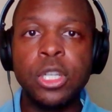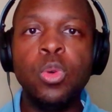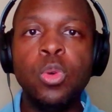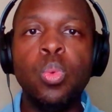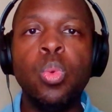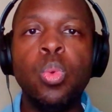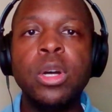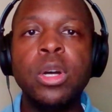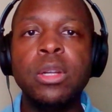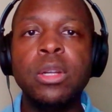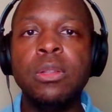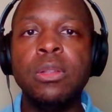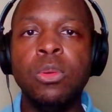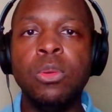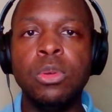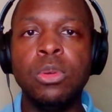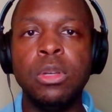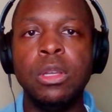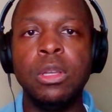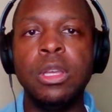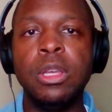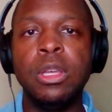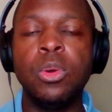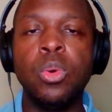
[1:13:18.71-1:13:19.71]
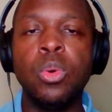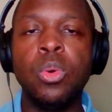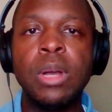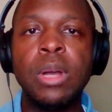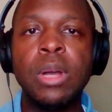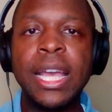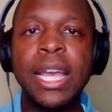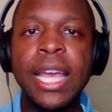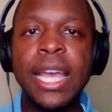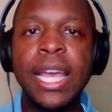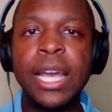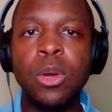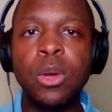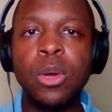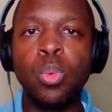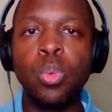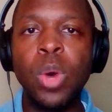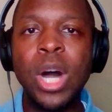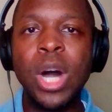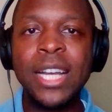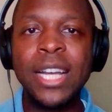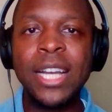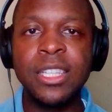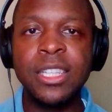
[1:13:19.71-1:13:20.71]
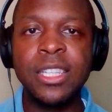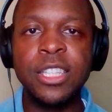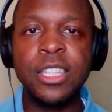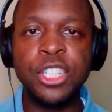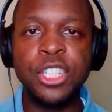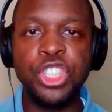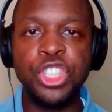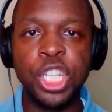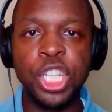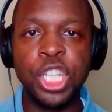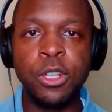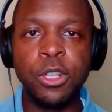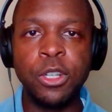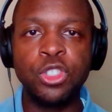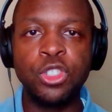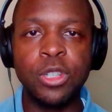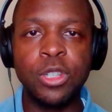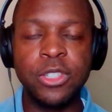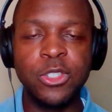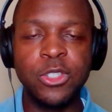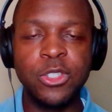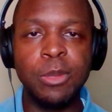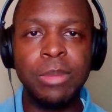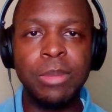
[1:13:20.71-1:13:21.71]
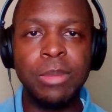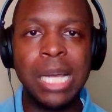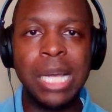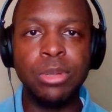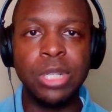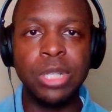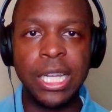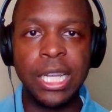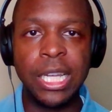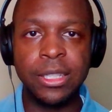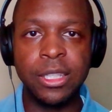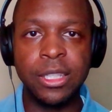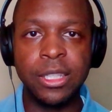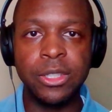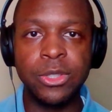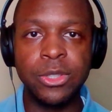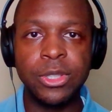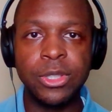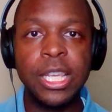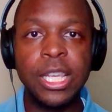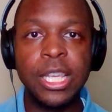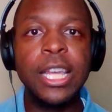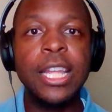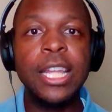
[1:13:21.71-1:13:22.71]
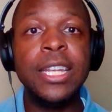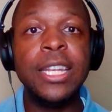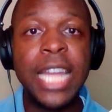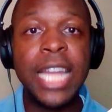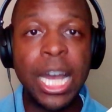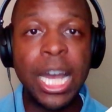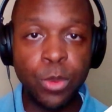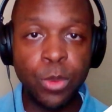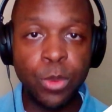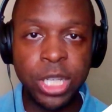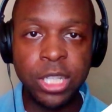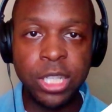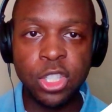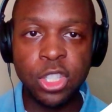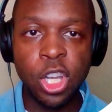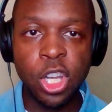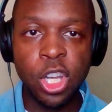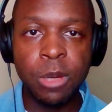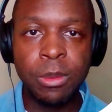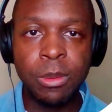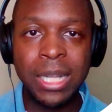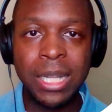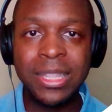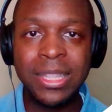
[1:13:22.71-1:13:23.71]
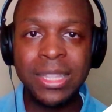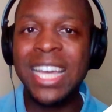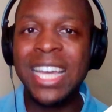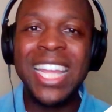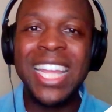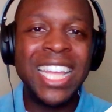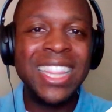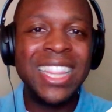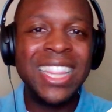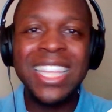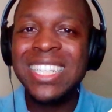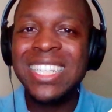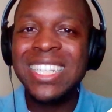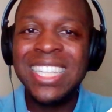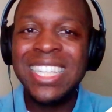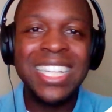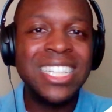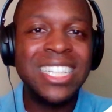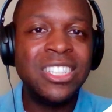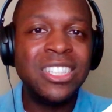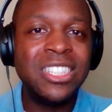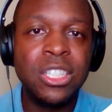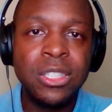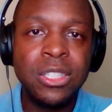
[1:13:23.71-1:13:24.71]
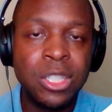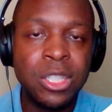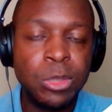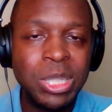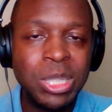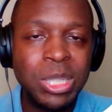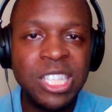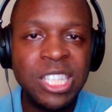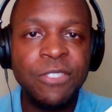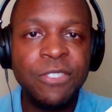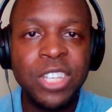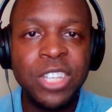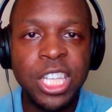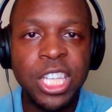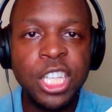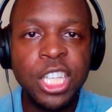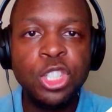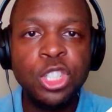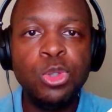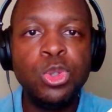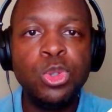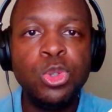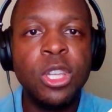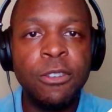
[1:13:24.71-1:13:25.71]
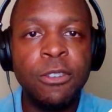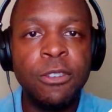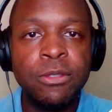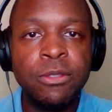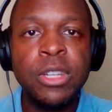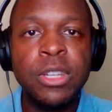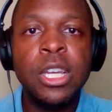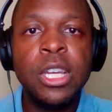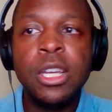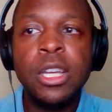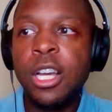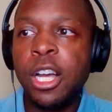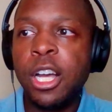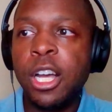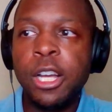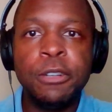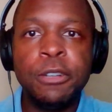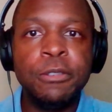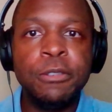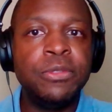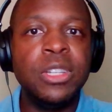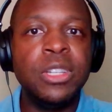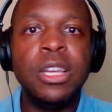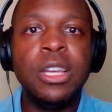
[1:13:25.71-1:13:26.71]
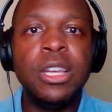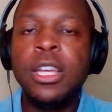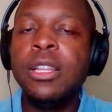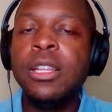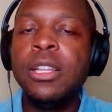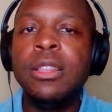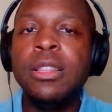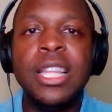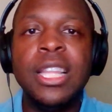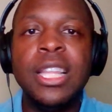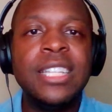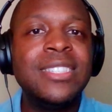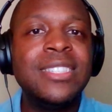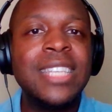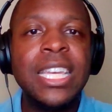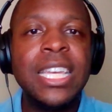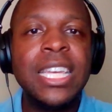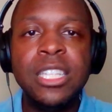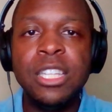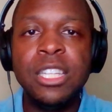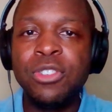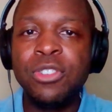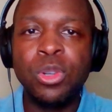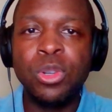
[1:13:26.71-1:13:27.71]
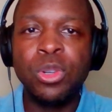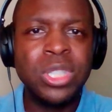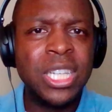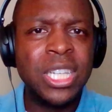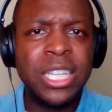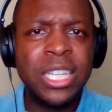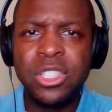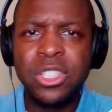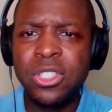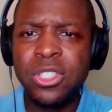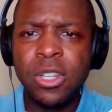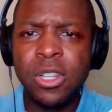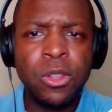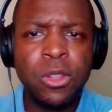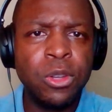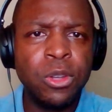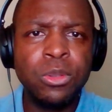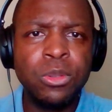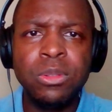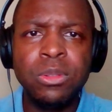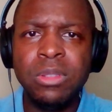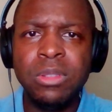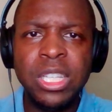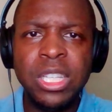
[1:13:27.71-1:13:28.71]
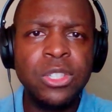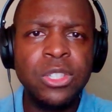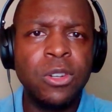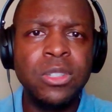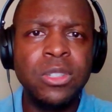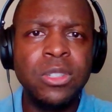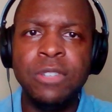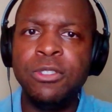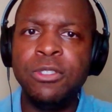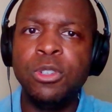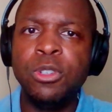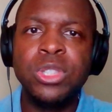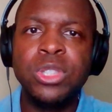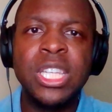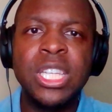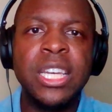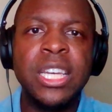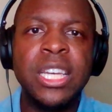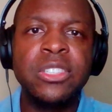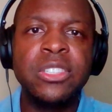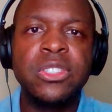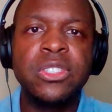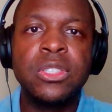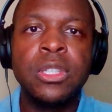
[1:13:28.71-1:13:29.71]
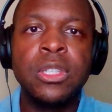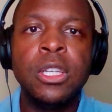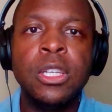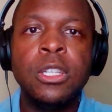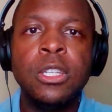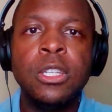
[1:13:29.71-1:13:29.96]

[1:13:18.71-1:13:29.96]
What why is it that Jerry trusts the Bible like this? Now we can talk about that and then get into specific issues of of let's say difficult texts, although these aren't difficult texts.